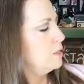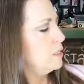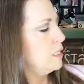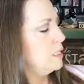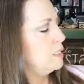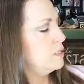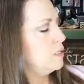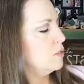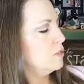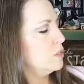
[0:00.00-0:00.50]

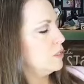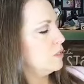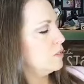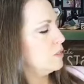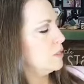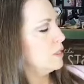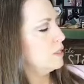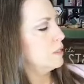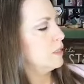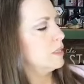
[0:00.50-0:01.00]
detailed deer
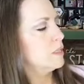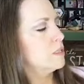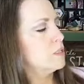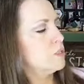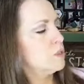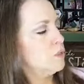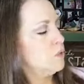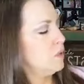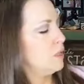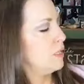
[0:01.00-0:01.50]

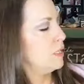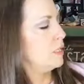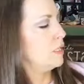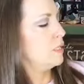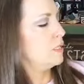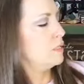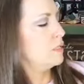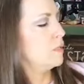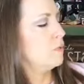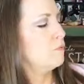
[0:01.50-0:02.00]
thinlits, you can
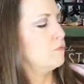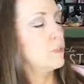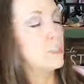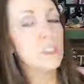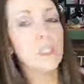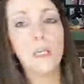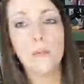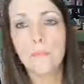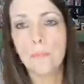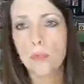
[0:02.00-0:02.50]
get them for
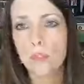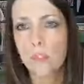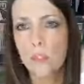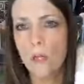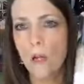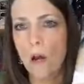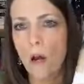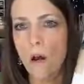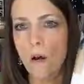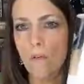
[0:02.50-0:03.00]

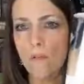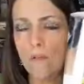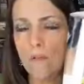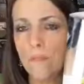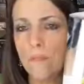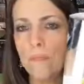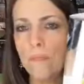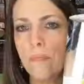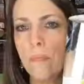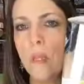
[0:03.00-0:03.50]
10% off.
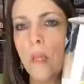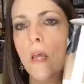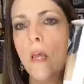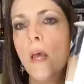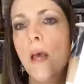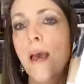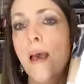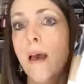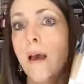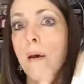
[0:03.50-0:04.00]

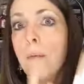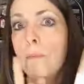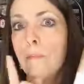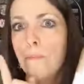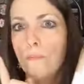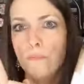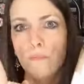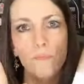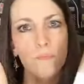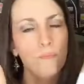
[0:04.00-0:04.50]

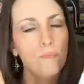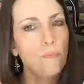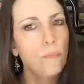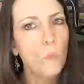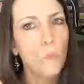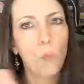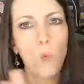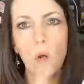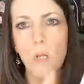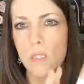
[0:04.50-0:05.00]

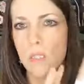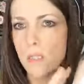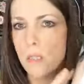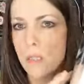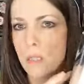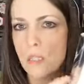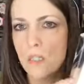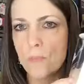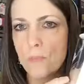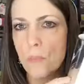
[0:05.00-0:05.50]
Once
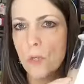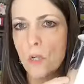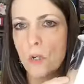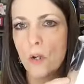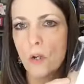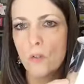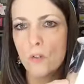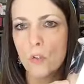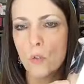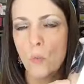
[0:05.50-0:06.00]
this book
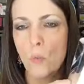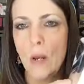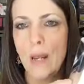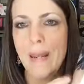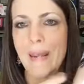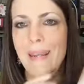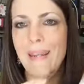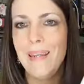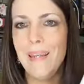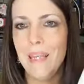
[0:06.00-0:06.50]
goes
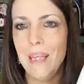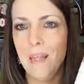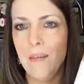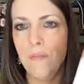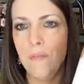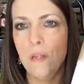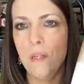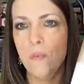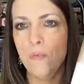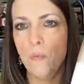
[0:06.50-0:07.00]
away,
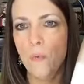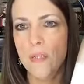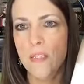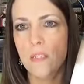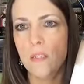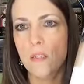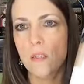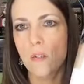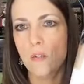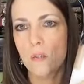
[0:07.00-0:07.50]
even if we
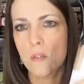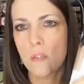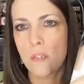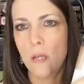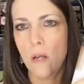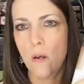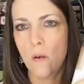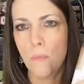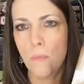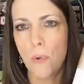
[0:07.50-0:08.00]
still
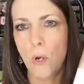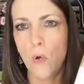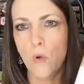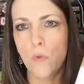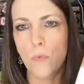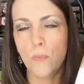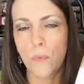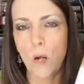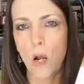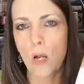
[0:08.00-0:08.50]
sell
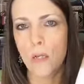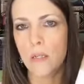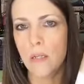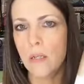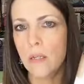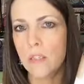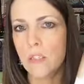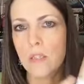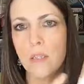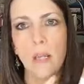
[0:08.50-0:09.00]
both
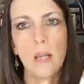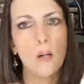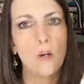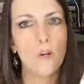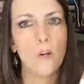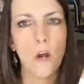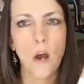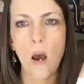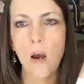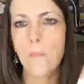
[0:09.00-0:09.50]
products, they are
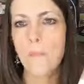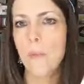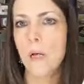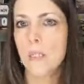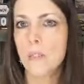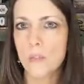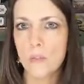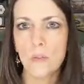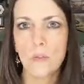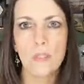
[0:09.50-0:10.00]
not
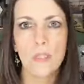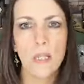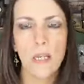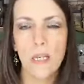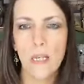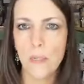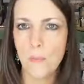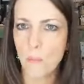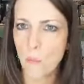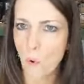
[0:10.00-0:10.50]
bundled
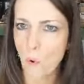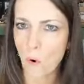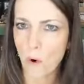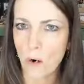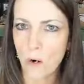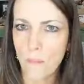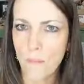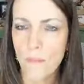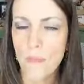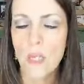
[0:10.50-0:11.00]

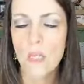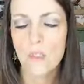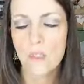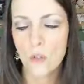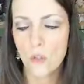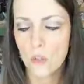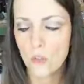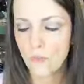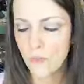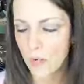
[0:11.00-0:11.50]
anymore.
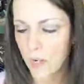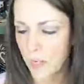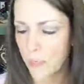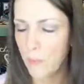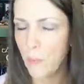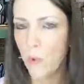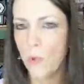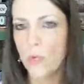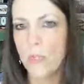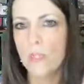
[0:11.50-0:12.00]
So it's very
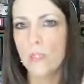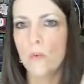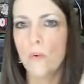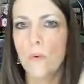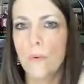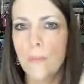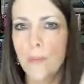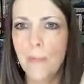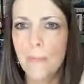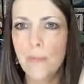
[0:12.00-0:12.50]
important to
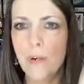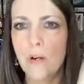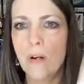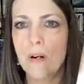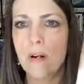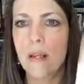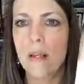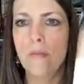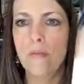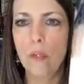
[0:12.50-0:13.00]

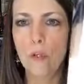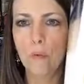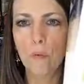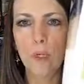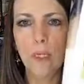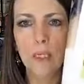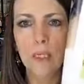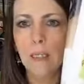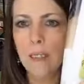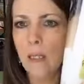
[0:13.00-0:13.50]
remember, if you
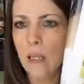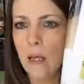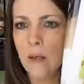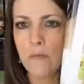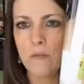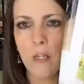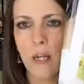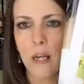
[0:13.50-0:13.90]
really love